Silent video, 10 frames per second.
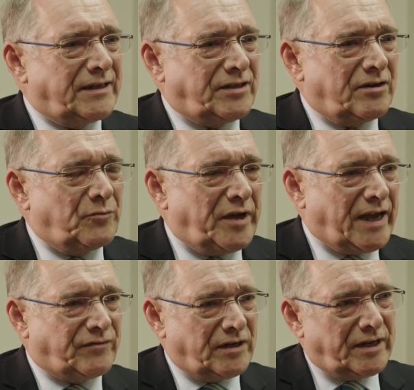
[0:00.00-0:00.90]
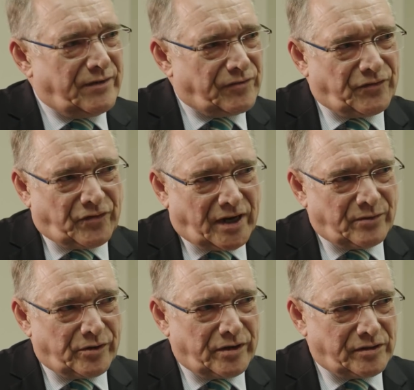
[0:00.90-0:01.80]
Don't we have to leave the
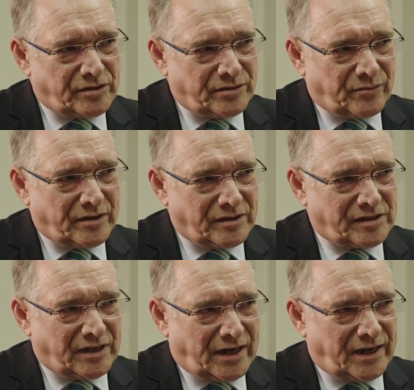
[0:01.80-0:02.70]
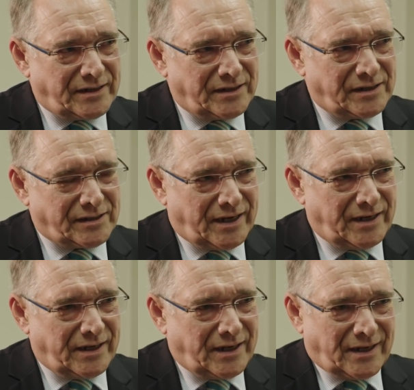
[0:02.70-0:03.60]
fine words to one side and
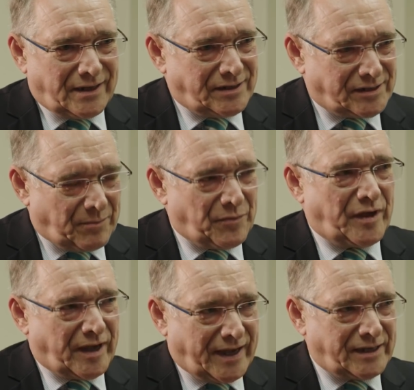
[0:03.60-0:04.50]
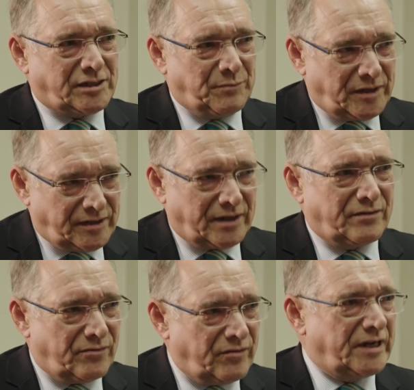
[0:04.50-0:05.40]
say something has to be
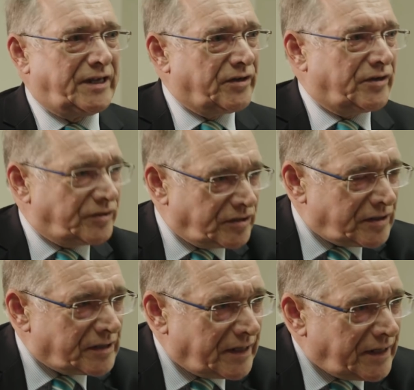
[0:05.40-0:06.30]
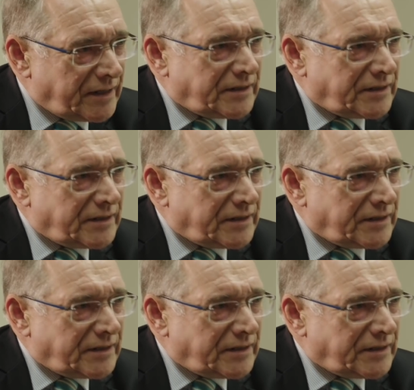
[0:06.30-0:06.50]
done really urgently?